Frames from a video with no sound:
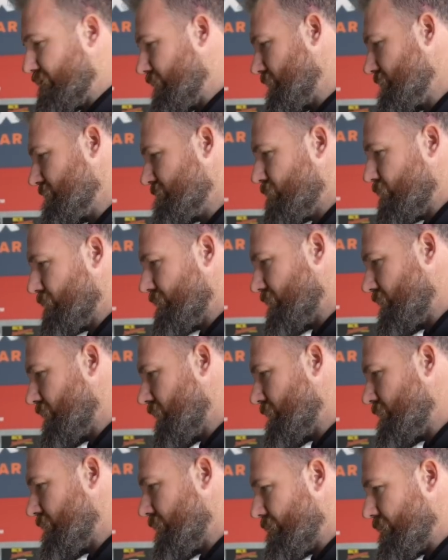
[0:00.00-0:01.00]
We can just put the
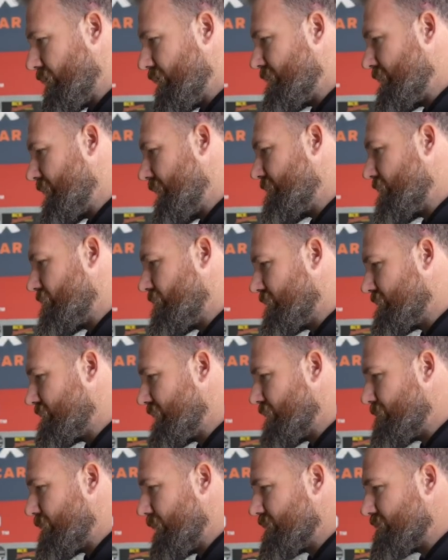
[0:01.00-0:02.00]
line on it rather than having to run
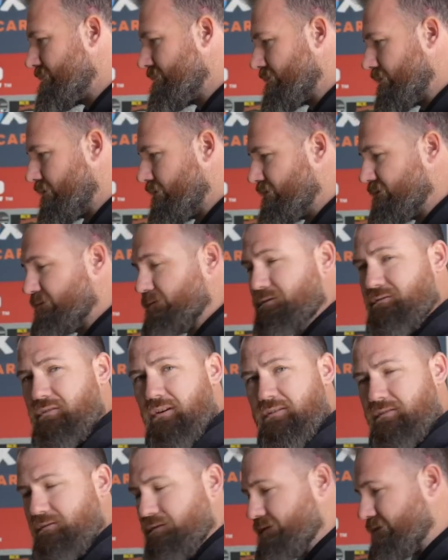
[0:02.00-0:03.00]
T-pieces and Christmas
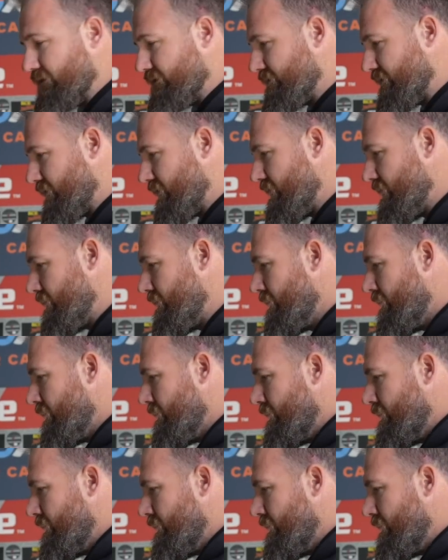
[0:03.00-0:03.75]
trees and all sorts of gear.